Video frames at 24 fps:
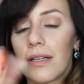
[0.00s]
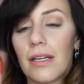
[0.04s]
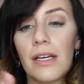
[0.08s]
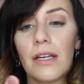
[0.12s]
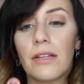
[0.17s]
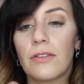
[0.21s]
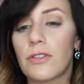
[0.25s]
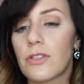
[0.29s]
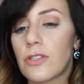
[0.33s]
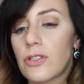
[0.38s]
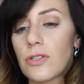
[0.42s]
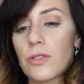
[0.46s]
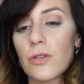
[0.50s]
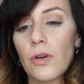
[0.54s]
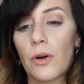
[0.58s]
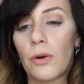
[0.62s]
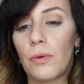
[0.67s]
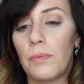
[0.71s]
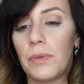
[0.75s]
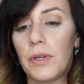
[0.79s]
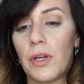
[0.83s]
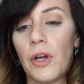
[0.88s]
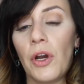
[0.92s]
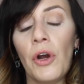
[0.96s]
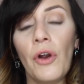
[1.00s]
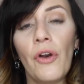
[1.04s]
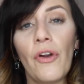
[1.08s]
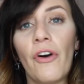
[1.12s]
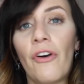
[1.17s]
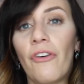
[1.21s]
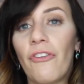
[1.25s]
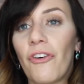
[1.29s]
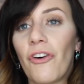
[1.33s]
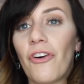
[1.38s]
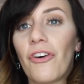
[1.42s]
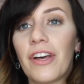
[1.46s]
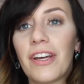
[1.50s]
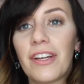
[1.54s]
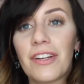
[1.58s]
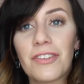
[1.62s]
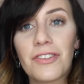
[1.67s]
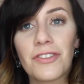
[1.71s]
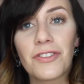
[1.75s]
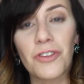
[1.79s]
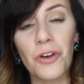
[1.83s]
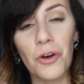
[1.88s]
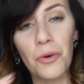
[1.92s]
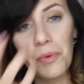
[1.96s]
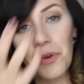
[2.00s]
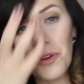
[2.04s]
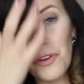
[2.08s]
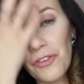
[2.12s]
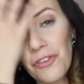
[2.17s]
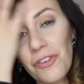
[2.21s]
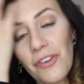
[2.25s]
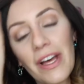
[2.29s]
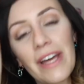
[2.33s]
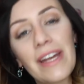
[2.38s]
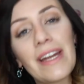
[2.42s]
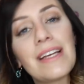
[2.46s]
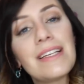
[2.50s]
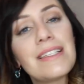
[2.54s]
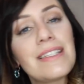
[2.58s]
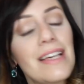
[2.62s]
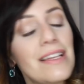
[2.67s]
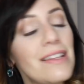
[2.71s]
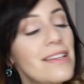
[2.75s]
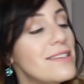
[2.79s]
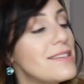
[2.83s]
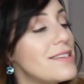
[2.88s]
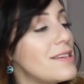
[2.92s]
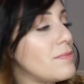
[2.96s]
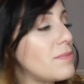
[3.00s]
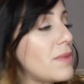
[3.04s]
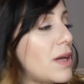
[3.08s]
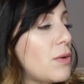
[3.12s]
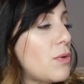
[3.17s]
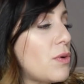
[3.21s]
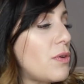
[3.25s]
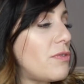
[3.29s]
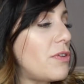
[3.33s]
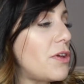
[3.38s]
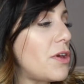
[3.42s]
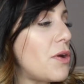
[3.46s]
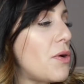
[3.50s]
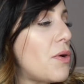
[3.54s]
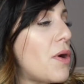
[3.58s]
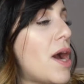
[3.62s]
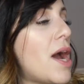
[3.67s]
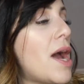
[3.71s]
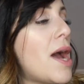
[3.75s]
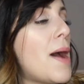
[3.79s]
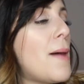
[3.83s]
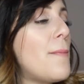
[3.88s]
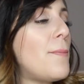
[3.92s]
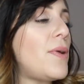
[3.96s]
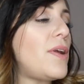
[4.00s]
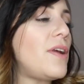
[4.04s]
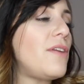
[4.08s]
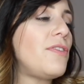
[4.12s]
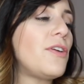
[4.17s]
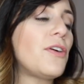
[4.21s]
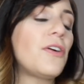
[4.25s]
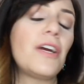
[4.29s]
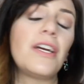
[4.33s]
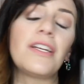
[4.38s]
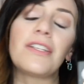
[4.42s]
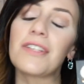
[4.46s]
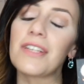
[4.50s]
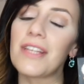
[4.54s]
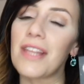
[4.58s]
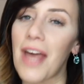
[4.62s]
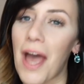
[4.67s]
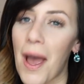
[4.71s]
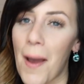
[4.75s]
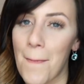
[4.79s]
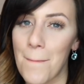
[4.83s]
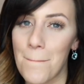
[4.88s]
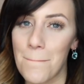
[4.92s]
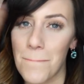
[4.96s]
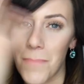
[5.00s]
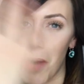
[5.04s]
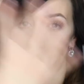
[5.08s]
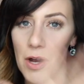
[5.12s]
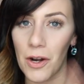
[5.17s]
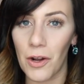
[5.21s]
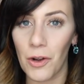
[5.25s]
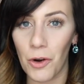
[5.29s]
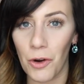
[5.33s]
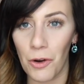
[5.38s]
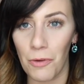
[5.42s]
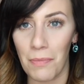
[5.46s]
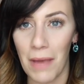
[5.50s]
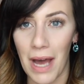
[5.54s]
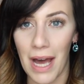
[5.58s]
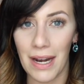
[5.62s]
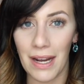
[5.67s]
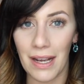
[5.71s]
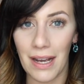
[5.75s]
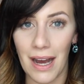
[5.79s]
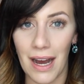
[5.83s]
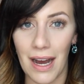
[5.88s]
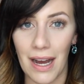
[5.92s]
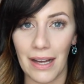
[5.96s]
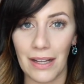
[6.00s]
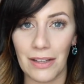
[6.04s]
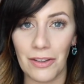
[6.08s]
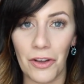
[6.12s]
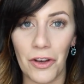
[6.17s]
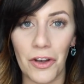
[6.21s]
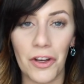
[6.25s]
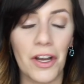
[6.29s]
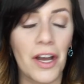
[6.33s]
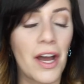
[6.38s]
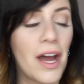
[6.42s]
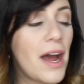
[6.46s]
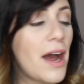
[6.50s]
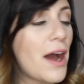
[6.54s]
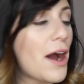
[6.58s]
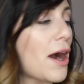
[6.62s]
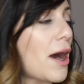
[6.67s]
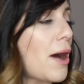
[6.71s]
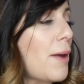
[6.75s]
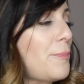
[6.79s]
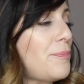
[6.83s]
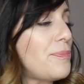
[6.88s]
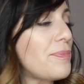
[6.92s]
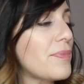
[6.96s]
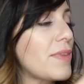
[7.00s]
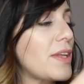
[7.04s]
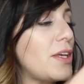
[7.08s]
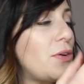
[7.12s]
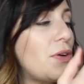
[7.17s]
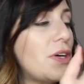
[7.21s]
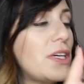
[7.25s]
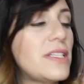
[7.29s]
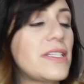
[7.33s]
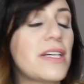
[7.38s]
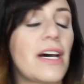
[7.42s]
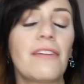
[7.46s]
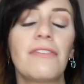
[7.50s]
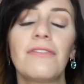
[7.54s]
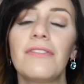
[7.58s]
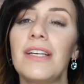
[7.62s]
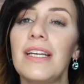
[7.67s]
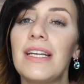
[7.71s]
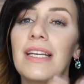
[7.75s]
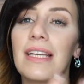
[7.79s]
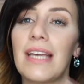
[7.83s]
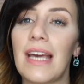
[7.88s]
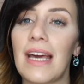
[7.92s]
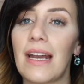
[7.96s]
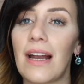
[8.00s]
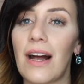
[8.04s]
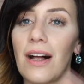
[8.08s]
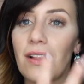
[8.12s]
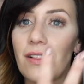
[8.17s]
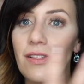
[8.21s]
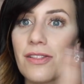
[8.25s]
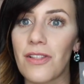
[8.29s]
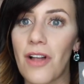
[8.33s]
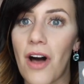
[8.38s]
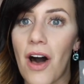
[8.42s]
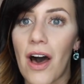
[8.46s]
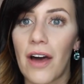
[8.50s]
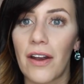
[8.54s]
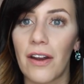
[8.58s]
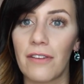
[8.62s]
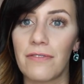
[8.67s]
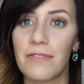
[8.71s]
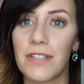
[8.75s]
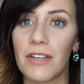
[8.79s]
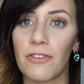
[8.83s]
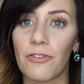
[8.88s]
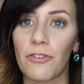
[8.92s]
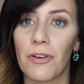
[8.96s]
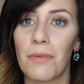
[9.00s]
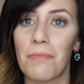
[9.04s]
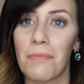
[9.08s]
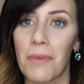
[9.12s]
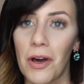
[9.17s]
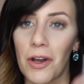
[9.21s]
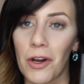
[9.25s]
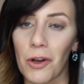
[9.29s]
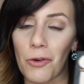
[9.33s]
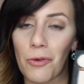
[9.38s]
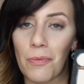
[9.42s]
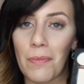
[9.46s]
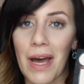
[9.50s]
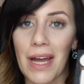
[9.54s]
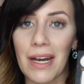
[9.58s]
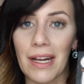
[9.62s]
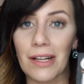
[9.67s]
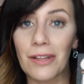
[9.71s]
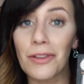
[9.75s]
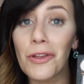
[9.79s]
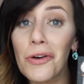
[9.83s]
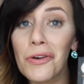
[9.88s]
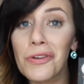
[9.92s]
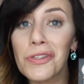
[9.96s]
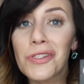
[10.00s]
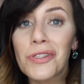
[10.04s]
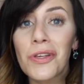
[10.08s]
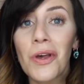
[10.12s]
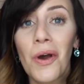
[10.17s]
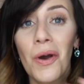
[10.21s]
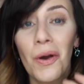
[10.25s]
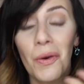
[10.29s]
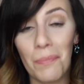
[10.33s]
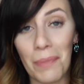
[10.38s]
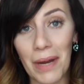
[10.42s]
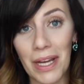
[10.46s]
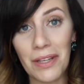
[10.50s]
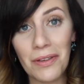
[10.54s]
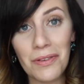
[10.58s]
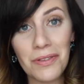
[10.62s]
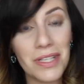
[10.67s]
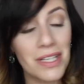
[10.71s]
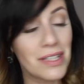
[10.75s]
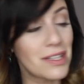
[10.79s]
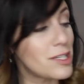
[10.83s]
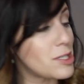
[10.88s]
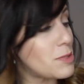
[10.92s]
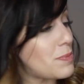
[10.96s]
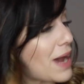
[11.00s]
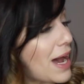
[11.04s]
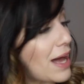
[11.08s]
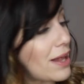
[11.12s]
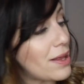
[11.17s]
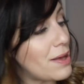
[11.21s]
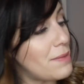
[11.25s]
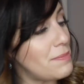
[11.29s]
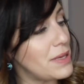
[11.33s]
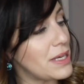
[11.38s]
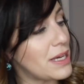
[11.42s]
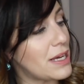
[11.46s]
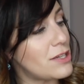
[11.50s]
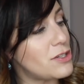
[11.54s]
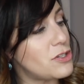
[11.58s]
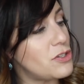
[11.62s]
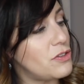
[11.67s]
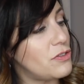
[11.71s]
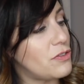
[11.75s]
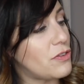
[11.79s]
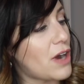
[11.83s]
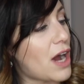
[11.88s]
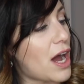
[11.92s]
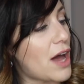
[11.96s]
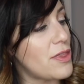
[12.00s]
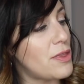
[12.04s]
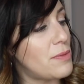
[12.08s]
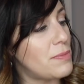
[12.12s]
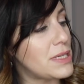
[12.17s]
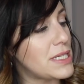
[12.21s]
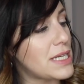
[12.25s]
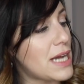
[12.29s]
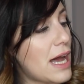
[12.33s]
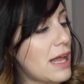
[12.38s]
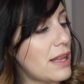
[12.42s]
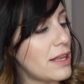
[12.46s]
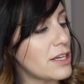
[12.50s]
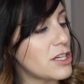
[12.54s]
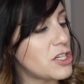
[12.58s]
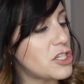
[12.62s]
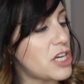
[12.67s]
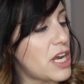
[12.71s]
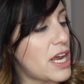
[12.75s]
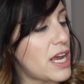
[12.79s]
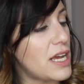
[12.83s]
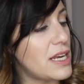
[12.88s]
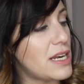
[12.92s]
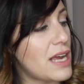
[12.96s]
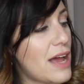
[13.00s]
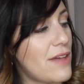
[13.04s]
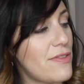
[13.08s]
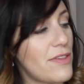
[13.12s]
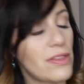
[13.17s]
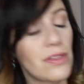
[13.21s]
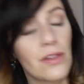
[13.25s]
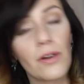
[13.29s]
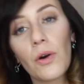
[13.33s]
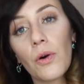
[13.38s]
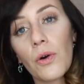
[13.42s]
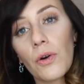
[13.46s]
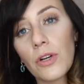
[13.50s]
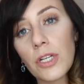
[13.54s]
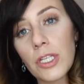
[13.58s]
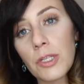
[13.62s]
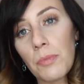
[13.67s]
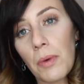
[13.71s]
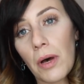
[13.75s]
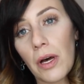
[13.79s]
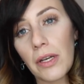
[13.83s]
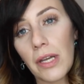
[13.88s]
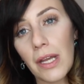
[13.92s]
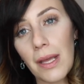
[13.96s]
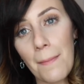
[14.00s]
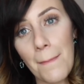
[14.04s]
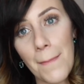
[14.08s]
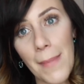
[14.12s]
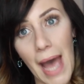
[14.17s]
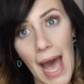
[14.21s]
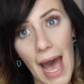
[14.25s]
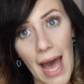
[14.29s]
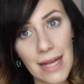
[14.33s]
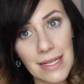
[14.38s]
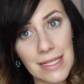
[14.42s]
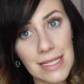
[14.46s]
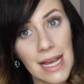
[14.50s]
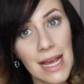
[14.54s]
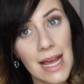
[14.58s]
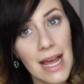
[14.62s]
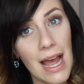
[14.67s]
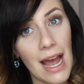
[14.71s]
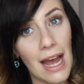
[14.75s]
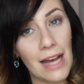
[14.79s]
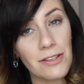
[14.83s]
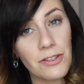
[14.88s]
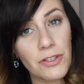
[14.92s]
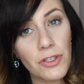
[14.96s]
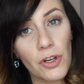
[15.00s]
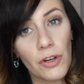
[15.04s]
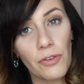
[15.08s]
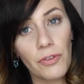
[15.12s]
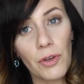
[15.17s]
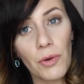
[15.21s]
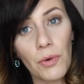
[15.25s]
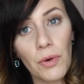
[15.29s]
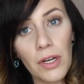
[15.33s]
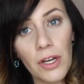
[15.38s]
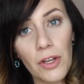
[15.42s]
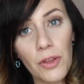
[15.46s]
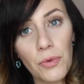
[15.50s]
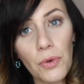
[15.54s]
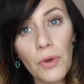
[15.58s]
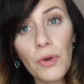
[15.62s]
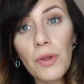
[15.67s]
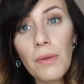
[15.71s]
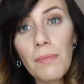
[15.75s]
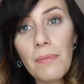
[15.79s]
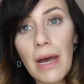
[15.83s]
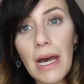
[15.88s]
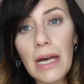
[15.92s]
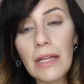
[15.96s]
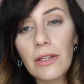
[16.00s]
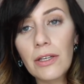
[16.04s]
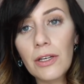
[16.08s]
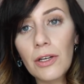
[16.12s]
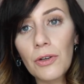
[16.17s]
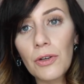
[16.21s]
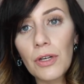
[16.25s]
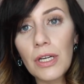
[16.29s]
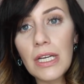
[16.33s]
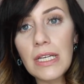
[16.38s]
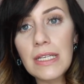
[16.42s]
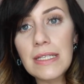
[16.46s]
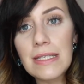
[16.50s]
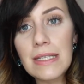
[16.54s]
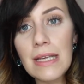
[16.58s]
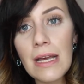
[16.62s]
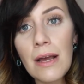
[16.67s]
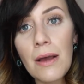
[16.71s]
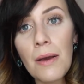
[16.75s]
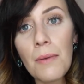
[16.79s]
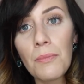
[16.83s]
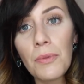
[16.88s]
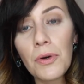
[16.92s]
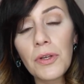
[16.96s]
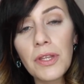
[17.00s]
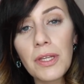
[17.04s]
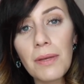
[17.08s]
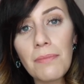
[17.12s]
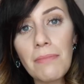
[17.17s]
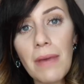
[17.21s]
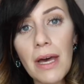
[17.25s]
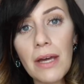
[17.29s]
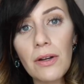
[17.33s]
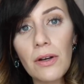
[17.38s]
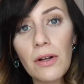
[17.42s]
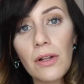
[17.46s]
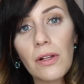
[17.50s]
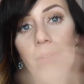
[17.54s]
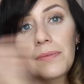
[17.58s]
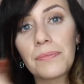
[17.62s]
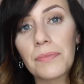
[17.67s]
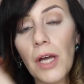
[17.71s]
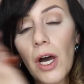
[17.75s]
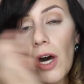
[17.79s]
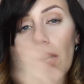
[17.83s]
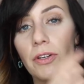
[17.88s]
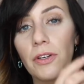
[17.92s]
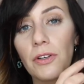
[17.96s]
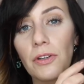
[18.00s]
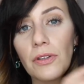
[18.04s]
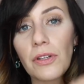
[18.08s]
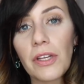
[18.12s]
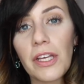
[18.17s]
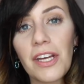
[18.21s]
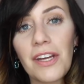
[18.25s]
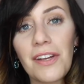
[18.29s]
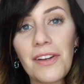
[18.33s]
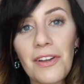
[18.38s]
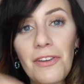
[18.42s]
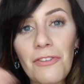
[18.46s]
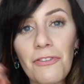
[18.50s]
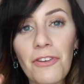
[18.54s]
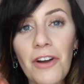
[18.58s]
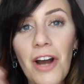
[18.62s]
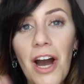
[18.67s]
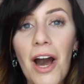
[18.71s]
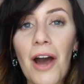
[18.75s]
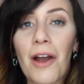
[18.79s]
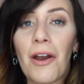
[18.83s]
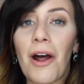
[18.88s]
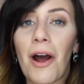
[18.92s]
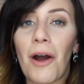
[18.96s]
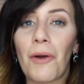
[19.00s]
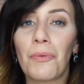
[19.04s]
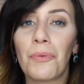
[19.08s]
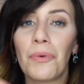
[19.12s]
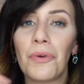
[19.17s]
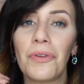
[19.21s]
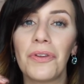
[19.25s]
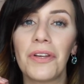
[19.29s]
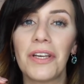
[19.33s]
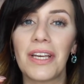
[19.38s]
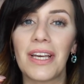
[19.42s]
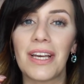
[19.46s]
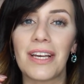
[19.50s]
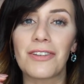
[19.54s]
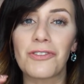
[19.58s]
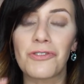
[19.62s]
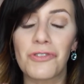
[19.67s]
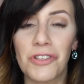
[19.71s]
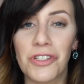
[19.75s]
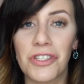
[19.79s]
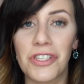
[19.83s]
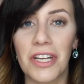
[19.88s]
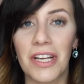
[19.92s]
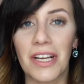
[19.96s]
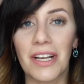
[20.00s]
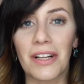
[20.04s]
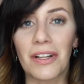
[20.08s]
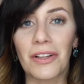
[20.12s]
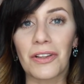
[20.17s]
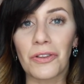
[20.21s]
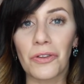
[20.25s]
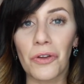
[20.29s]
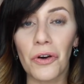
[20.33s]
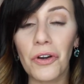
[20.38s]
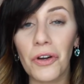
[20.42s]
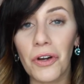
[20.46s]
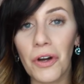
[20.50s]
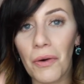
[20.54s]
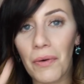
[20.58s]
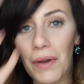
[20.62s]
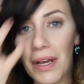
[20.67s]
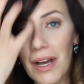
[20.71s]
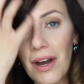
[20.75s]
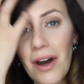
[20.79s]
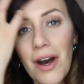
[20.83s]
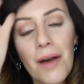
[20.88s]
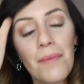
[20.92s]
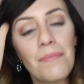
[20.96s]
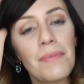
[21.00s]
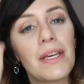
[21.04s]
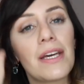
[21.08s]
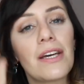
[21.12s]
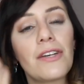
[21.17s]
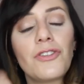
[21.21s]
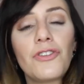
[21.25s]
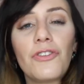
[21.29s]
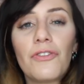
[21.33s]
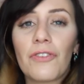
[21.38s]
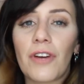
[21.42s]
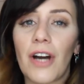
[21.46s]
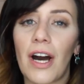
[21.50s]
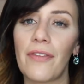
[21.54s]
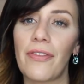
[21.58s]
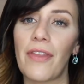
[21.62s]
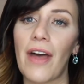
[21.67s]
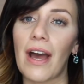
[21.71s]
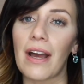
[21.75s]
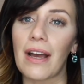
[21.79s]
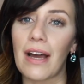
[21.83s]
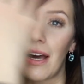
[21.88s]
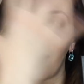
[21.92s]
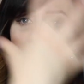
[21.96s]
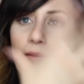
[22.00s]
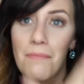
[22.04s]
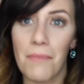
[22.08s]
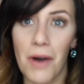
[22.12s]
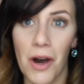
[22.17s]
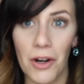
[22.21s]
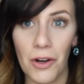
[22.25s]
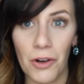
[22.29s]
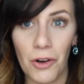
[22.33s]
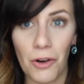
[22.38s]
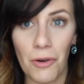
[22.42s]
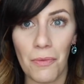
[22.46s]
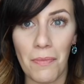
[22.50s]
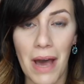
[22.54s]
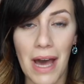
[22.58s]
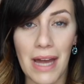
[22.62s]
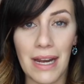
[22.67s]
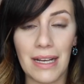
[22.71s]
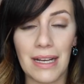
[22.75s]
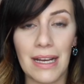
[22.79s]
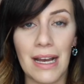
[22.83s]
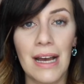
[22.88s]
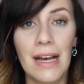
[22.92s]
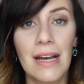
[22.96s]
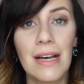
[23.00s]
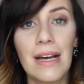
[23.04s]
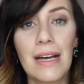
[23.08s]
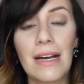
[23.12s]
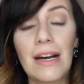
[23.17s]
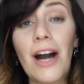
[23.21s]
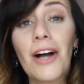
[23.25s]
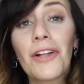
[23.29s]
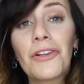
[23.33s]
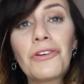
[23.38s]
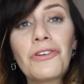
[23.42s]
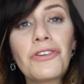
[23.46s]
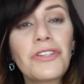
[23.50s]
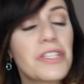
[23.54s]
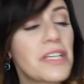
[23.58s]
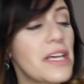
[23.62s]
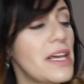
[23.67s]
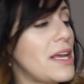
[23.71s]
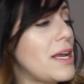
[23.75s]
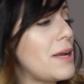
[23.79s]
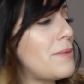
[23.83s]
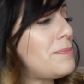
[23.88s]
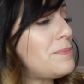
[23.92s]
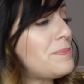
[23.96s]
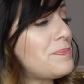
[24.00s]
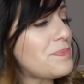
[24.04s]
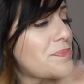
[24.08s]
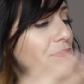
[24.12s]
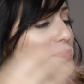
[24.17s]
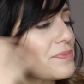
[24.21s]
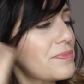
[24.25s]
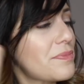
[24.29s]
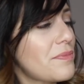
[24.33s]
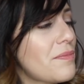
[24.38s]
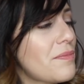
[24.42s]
it's so beautiful. It is so beautiful. And I said this in my review, but if you're into that monochromatic eye look, you can definitely get a lot of different monochromatic looks by using this palette, because you've got the metallic shade and then the corresponding matte. And so if you want to throw the matte in the crease, put the metal on your lid, you've got a really interesting look going on, because you've got that kind of monochromatic color scheme,